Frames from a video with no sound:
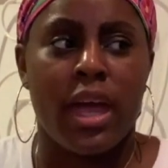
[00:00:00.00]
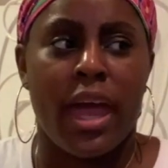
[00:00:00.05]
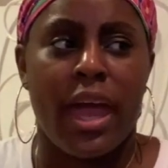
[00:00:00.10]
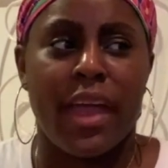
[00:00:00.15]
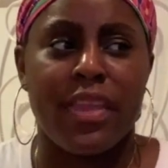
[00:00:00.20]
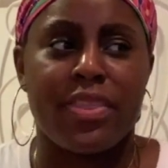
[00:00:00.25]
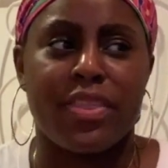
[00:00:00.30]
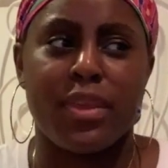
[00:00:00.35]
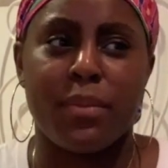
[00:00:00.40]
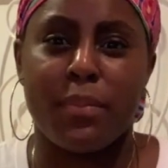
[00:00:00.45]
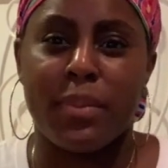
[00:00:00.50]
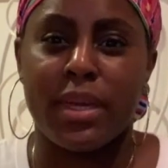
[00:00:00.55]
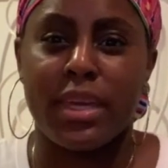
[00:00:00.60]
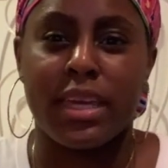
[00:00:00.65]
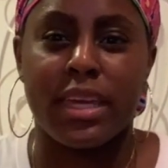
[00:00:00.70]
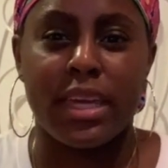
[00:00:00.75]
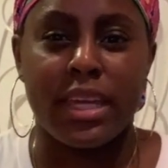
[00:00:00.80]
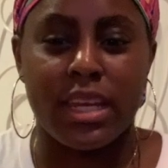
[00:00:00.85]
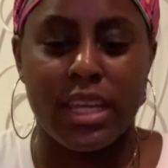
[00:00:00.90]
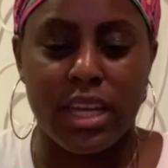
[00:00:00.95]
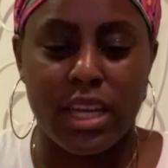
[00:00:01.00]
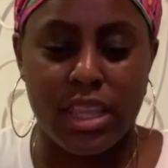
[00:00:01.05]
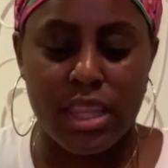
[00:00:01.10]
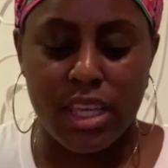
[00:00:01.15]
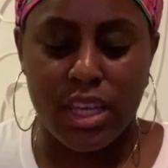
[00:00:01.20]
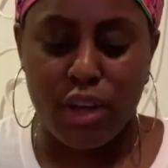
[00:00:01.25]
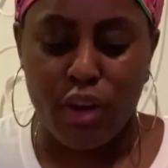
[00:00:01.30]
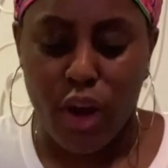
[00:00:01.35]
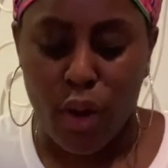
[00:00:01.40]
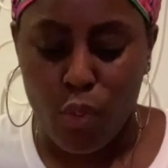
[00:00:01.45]
At the beginning of the
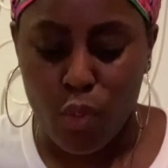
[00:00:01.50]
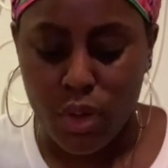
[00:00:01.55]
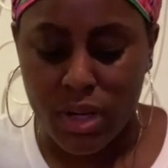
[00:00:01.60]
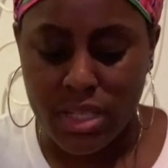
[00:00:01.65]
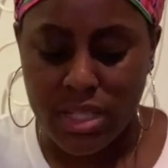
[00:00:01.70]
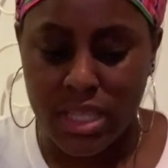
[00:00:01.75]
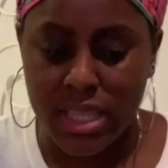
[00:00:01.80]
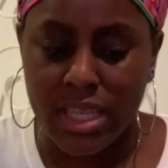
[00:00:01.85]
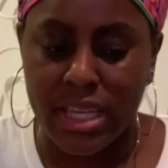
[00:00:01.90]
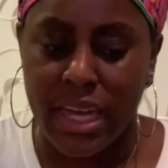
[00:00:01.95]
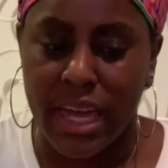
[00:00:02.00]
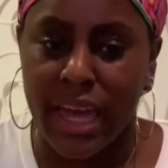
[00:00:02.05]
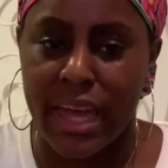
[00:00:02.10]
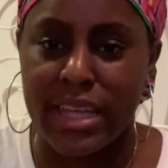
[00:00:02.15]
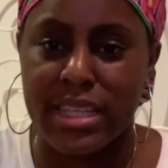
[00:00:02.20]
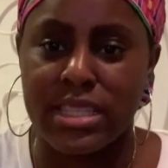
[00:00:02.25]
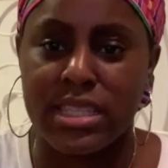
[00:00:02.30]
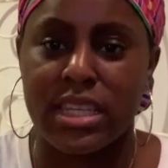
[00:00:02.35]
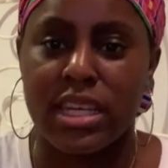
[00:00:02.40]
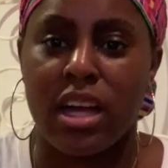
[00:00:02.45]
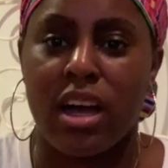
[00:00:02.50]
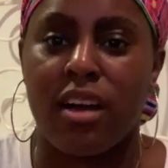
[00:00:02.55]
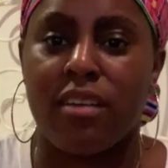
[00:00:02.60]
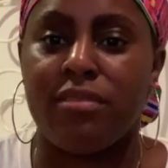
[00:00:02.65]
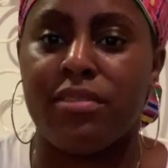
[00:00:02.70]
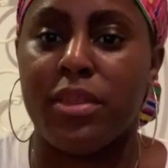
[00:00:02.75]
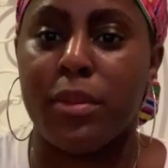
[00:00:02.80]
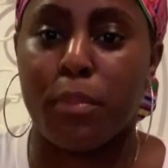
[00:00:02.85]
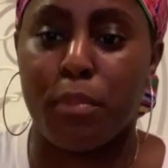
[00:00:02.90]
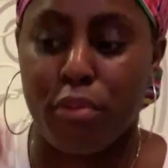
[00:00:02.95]
year, I want to say the ending
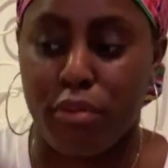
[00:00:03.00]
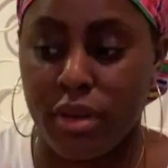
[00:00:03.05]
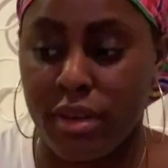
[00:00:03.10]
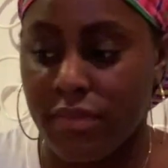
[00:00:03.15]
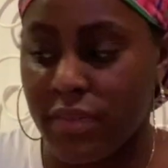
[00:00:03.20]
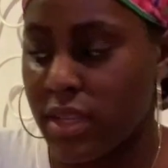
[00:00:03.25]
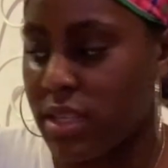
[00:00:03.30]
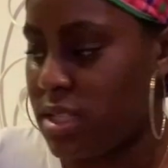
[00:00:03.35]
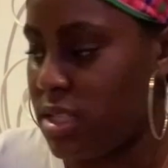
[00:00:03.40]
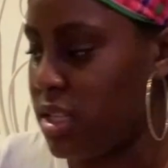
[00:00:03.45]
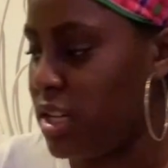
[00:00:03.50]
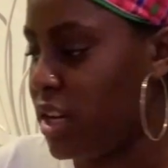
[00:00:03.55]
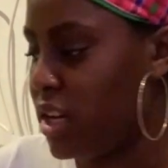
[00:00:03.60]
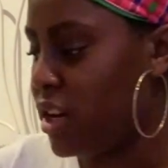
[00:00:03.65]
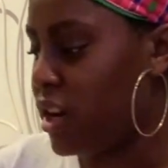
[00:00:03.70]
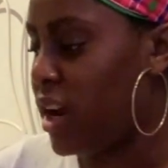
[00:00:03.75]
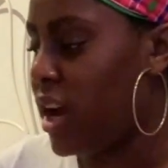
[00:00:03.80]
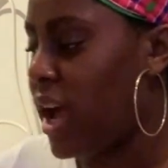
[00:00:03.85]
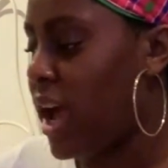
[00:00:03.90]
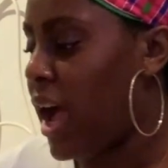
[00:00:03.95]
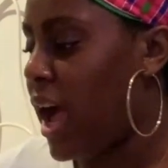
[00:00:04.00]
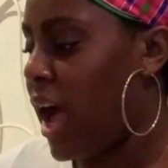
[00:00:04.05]
of the previous year,